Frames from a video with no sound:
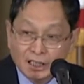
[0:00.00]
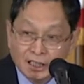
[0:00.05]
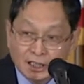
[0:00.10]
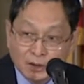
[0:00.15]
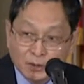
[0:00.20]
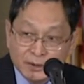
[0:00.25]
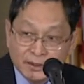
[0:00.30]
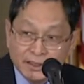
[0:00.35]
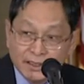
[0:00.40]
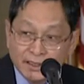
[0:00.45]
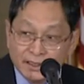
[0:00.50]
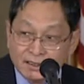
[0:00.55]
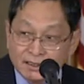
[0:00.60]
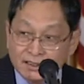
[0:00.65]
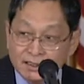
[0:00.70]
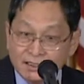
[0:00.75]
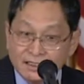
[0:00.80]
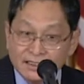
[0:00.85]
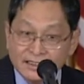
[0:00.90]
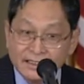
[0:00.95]
We had,
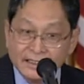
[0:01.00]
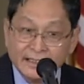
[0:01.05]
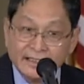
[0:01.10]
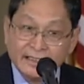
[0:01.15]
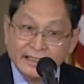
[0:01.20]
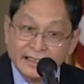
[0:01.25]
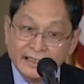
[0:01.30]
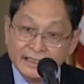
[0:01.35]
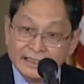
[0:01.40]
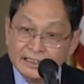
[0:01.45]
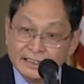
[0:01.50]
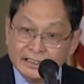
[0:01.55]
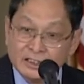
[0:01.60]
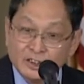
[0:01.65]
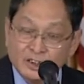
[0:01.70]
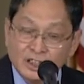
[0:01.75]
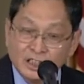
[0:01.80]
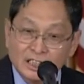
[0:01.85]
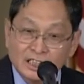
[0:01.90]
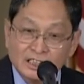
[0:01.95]
a, you
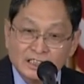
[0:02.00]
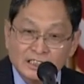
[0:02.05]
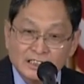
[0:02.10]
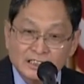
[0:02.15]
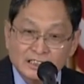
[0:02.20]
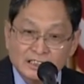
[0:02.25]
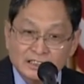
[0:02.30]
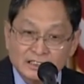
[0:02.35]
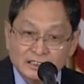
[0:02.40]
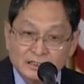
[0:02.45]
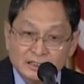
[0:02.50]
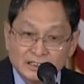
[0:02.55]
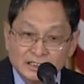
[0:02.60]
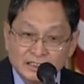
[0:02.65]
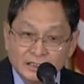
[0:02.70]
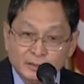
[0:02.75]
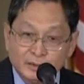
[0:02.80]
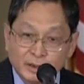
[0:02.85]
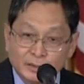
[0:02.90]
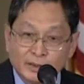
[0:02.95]
know,
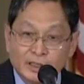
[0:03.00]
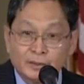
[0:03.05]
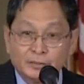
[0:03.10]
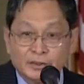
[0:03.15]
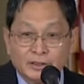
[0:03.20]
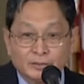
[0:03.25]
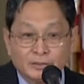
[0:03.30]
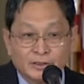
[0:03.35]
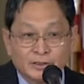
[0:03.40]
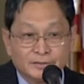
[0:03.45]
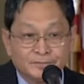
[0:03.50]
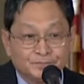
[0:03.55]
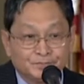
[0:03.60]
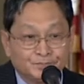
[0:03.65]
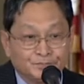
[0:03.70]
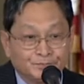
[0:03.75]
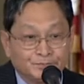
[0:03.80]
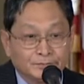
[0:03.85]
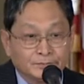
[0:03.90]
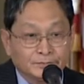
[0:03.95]
the Myanmar people
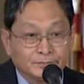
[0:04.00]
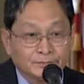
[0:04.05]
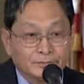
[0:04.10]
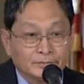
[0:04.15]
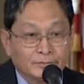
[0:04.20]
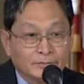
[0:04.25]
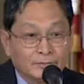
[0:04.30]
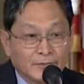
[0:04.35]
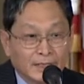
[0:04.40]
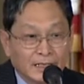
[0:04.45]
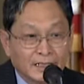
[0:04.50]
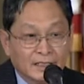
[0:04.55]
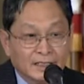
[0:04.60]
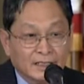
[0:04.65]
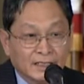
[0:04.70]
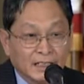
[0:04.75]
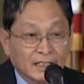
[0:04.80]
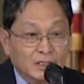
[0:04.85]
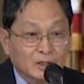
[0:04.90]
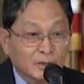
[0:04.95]

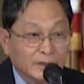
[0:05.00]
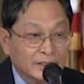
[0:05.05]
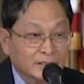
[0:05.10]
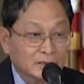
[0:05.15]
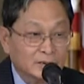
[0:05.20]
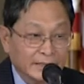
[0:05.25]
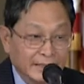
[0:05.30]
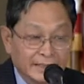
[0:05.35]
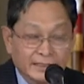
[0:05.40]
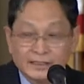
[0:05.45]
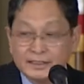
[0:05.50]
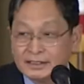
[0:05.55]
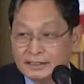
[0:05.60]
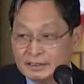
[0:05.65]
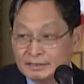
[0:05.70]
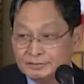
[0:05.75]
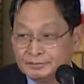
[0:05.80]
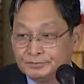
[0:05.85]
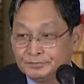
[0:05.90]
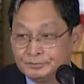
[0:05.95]
are quick to anger.
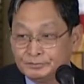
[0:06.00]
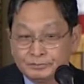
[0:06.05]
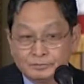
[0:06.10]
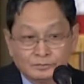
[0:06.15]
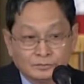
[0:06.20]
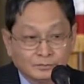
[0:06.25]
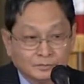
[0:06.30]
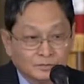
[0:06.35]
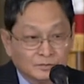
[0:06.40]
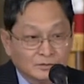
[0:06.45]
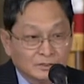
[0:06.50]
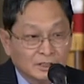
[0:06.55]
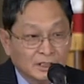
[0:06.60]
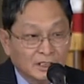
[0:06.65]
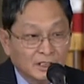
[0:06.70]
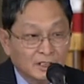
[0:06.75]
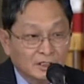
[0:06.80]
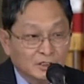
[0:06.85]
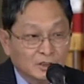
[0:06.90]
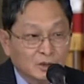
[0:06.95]

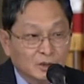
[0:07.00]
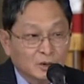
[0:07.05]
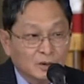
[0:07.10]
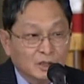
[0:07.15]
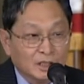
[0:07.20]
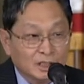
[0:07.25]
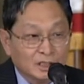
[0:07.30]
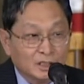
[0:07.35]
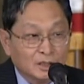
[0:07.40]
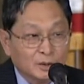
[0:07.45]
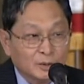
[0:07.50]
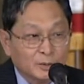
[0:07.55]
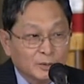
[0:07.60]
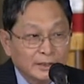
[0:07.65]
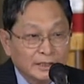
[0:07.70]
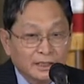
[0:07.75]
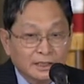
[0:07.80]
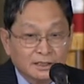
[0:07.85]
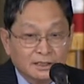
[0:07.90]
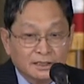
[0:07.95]
So we
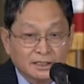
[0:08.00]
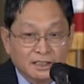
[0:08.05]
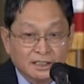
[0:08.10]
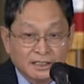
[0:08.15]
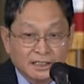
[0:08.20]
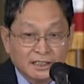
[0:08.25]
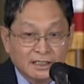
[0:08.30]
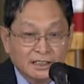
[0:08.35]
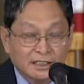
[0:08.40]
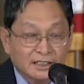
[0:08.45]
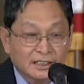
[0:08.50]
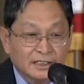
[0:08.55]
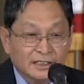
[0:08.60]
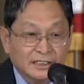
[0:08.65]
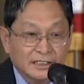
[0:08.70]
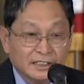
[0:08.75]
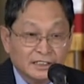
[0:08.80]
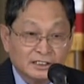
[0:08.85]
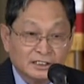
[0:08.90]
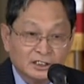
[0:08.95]
had a,
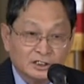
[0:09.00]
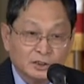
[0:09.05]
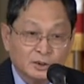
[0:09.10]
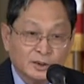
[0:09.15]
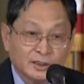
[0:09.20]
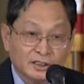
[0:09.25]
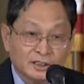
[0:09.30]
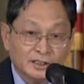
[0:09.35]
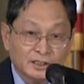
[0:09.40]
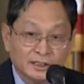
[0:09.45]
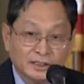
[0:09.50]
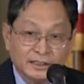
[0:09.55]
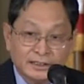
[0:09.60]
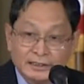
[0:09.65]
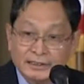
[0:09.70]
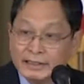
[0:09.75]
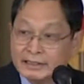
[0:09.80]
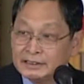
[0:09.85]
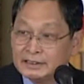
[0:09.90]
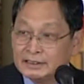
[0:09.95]
a situation in
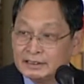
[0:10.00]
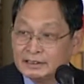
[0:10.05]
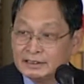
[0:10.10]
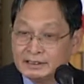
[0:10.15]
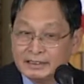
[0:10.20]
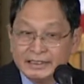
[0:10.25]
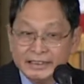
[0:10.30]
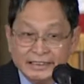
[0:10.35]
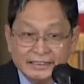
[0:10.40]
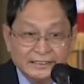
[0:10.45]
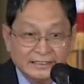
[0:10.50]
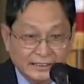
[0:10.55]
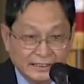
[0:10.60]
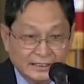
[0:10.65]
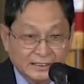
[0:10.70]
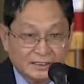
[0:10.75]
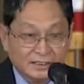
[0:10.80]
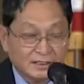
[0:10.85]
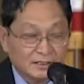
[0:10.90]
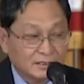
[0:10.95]

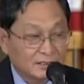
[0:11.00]
1988